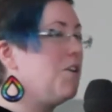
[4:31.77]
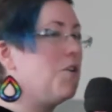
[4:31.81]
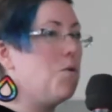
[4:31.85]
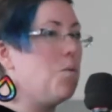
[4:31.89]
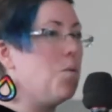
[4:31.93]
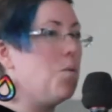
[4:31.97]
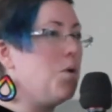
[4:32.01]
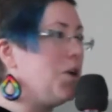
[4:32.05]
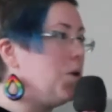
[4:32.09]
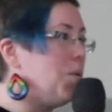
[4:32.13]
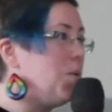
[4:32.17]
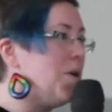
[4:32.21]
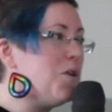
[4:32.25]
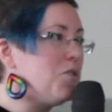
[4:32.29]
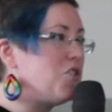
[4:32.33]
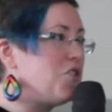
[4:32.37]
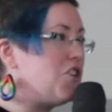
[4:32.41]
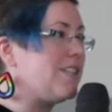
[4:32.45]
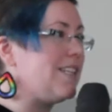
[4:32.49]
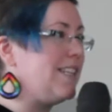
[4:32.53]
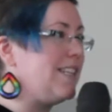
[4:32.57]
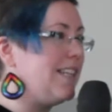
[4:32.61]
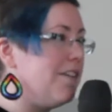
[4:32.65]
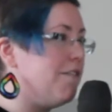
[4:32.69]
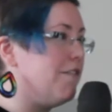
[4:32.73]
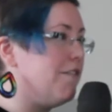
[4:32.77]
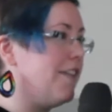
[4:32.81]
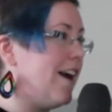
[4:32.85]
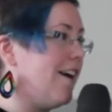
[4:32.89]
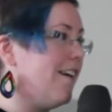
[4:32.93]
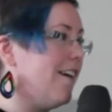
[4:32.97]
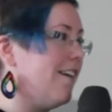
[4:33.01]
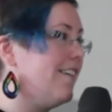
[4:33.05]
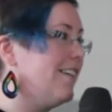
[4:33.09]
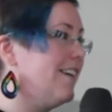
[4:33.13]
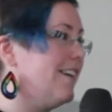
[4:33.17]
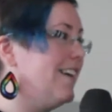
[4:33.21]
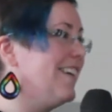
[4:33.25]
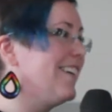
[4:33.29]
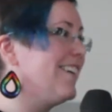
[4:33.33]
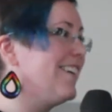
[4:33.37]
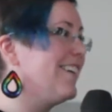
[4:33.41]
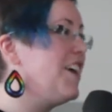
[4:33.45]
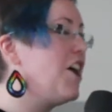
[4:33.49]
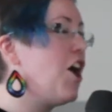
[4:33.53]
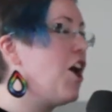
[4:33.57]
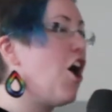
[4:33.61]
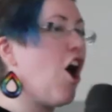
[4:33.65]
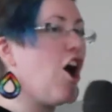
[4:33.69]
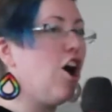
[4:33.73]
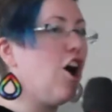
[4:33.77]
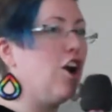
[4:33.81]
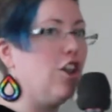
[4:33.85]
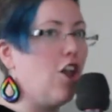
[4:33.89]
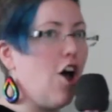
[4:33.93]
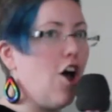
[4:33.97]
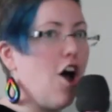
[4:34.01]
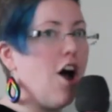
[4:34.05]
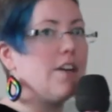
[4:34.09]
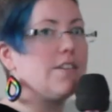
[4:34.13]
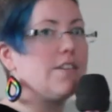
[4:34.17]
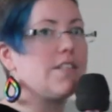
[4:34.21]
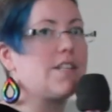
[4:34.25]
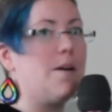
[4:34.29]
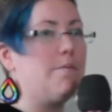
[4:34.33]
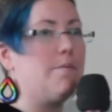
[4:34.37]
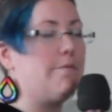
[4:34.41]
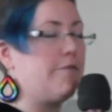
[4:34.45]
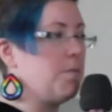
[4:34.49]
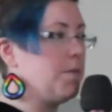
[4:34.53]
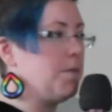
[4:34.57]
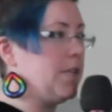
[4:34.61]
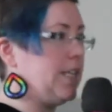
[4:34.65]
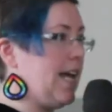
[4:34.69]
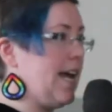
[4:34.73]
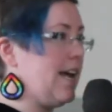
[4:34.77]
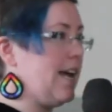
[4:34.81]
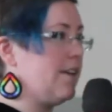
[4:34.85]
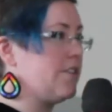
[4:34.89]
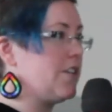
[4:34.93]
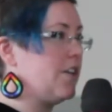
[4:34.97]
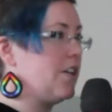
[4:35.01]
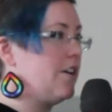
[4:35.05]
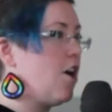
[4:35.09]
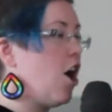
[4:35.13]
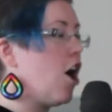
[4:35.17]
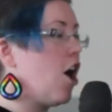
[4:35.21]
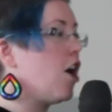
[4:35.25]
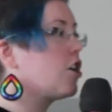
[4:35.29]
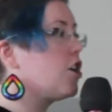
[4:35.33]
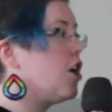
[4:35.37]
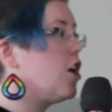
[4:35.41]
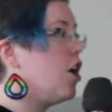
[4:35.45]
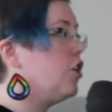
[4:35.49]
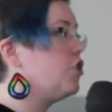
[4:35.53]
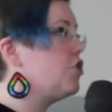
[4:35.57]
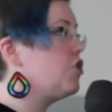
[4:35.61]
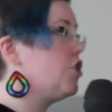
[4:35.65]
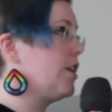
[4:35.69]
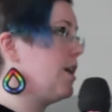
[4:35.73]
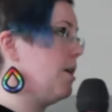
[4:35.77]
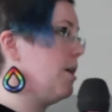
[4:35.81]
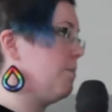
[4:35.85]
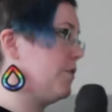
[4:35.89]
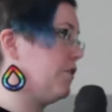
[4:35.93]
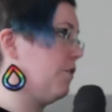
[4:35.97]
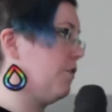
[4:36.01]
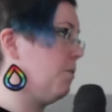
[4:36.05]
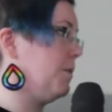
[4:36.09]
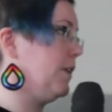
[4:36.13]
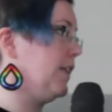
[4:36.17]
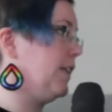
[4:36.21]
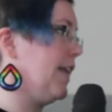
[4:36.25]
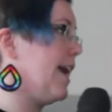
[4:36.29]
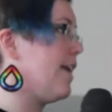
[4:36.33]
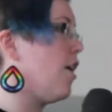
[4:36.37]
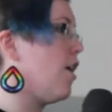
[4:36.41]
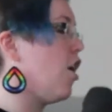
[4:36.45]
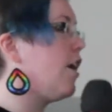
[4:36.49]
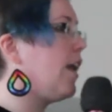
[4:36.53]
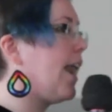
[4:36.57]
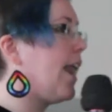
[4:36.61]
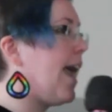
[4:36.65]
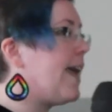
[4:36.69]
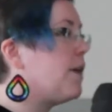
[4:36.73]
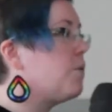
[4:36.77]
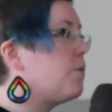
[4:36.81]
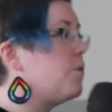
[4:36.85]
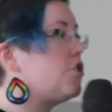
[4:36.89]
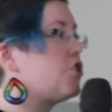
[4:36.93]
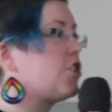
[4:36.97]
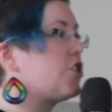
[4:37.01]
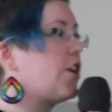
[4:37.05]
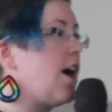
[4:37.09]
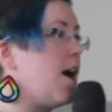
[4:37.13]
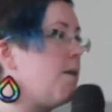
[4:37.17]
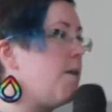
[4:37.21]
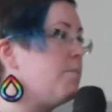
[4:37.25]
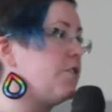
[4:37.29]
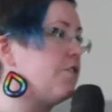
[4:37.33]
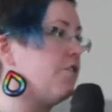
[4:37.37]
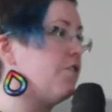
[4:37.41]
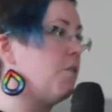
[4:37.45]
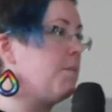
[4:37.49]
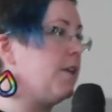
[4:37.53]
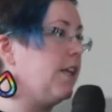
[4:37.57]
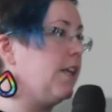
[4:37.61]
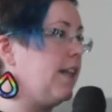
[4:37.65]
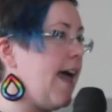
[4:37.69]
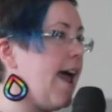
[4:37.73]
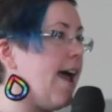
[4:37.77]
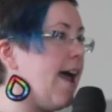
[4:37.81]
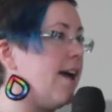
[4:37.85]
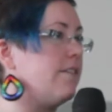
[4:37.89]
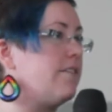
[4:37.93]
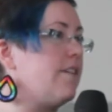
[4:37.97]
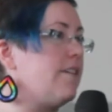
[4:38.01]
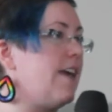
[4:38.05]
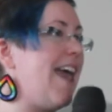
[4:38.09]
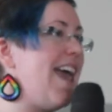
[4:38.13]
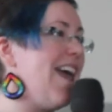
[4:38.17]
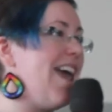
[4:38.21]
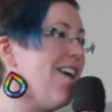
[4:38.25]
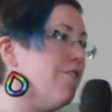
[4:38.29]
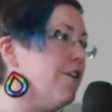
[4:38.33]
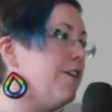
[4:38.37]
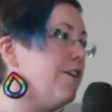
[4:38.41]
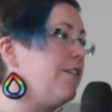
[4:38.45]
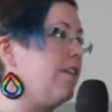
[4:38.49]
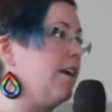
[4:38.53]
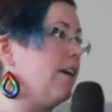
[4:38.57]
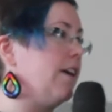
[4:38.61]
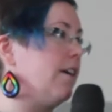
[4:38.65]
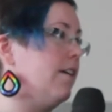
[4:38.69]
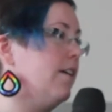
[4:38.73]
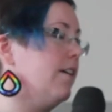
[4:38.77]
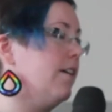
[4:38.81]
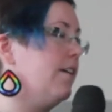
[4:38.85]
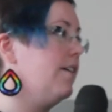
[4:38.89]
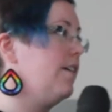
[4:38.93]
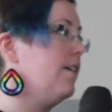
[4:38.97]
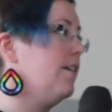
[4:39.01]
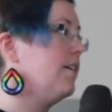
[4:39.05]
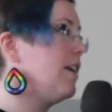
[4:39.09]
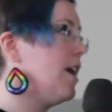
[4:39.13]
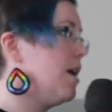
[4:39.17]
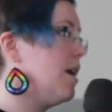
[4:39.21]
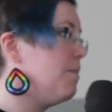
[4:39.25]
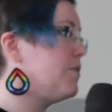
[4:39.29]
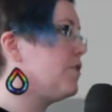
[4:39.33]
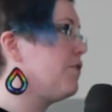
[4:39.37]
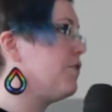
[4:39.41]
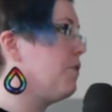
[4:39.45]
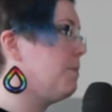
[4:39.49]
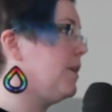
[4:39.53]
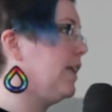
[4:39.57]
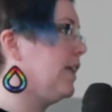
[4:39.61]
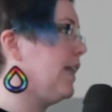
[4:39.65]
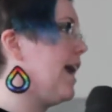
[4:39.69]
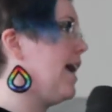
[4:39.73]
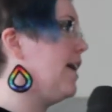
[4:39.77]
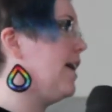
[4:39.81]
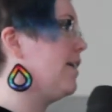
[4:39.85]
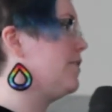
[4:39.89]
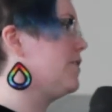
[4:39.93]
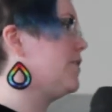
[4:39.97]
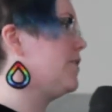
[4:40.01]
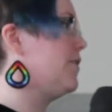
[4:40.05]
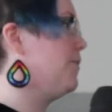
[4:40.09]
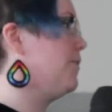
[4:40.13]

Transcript: We don't just live there. Our laws come from the land. Our culture comes from the land. Our language comes from the land. Everything comes from the land.